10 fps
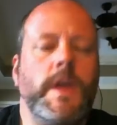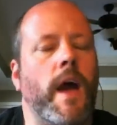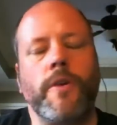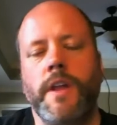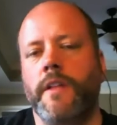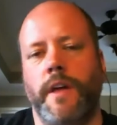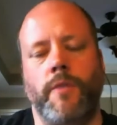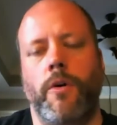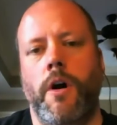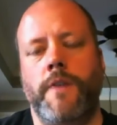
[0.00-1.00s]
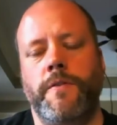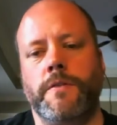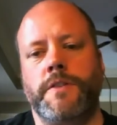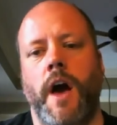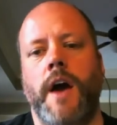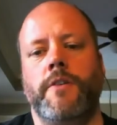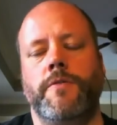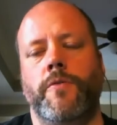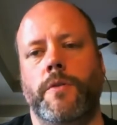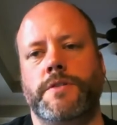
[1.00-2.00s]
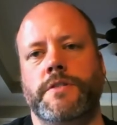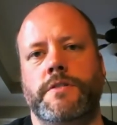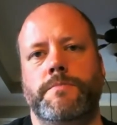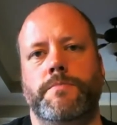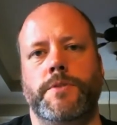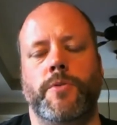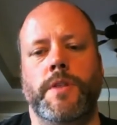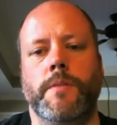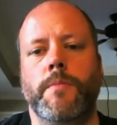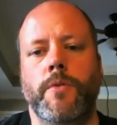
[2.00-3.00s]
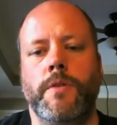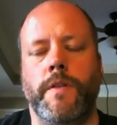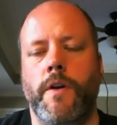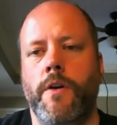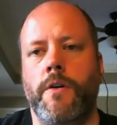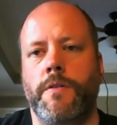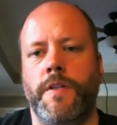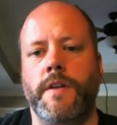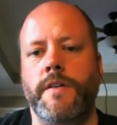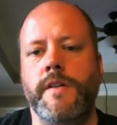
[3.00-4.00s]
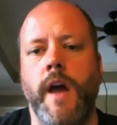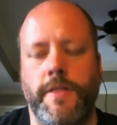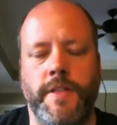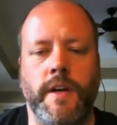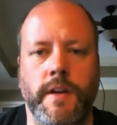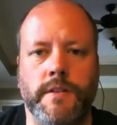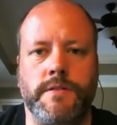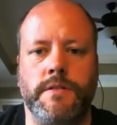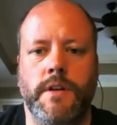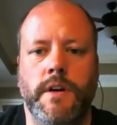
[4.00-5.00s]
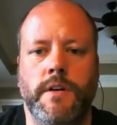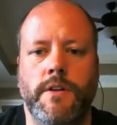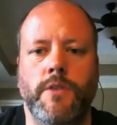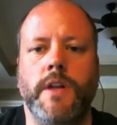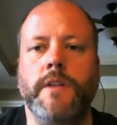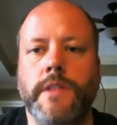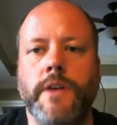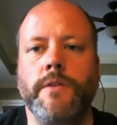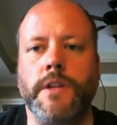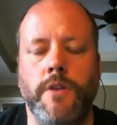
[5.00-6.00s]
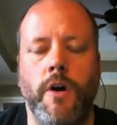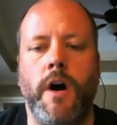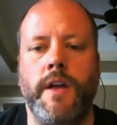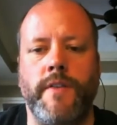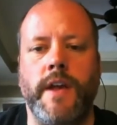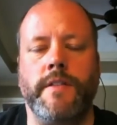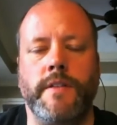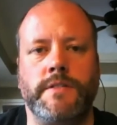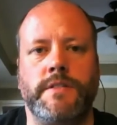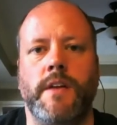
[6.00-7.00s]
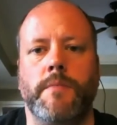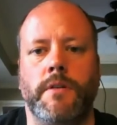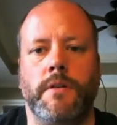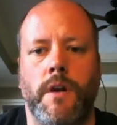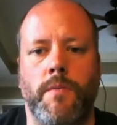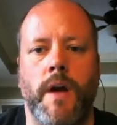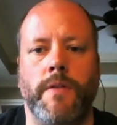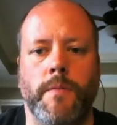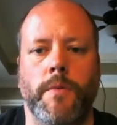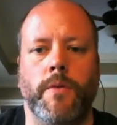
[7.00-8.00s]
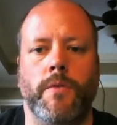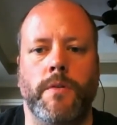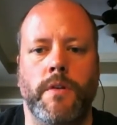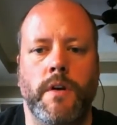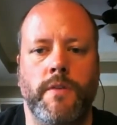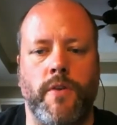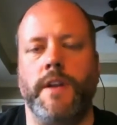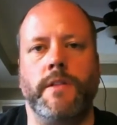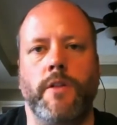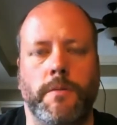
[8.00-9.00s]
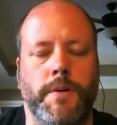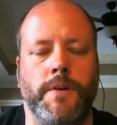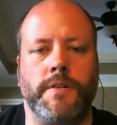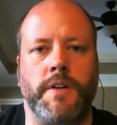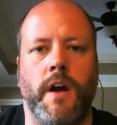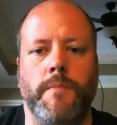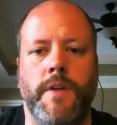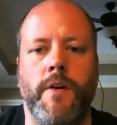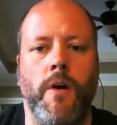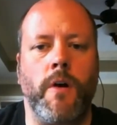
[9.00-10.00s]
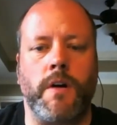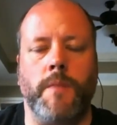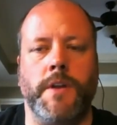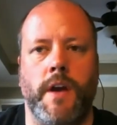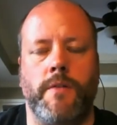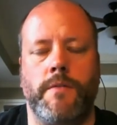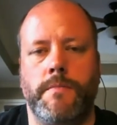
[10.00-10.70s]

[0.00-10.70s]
and they're getting like awful tidal forces between the moon and the earth, and nothing is. You can literally not have anything stable around the moon right. for any long period of time. They're all coming down